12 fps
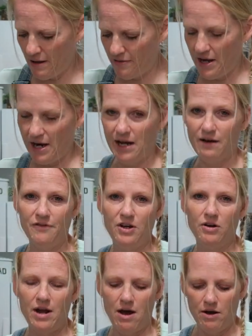about that. I gotta
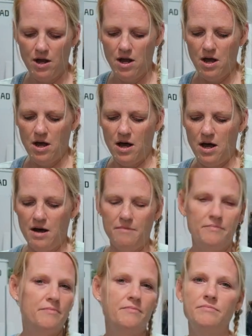figure it out.
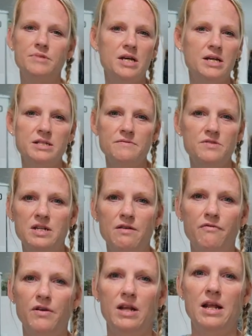Um, tons of
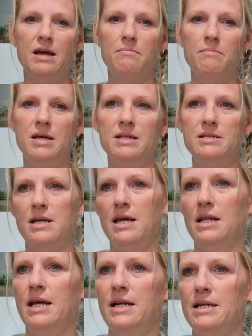stuff in like men's
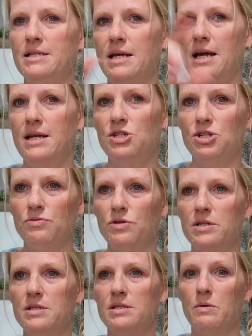and ladies and
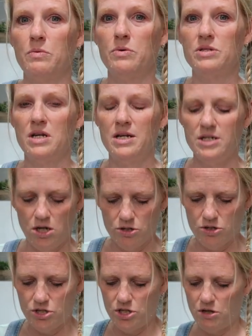children's that was a
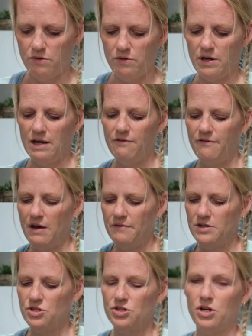dollar. So I
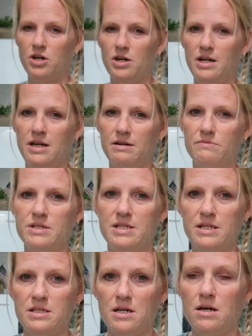found this shirt and it was
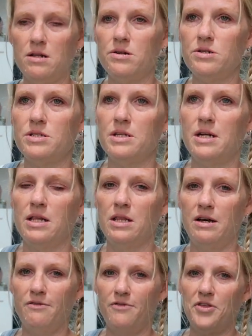$6 and I
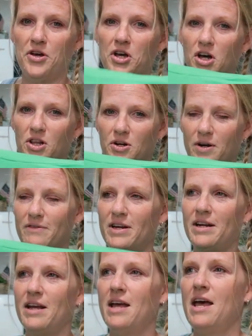love the color of
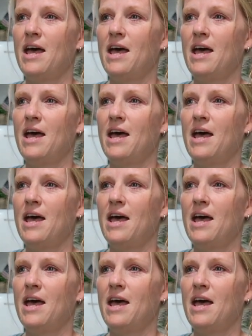it.